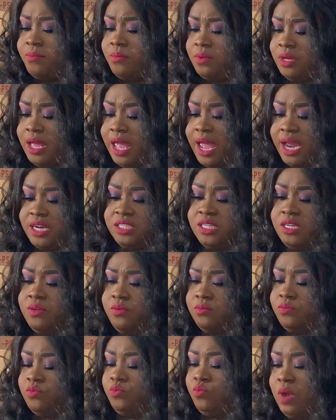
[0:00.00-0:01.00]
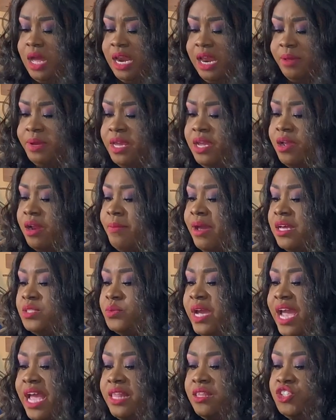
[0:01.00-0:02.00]
Actually, while I'm here, I might as
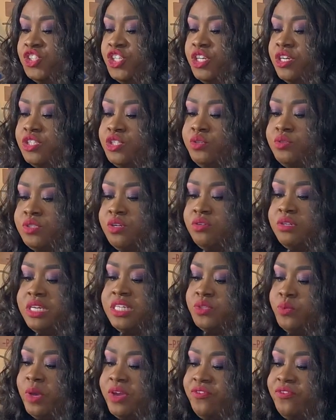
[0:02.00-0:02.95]
well add the sugar too. There's no need to wait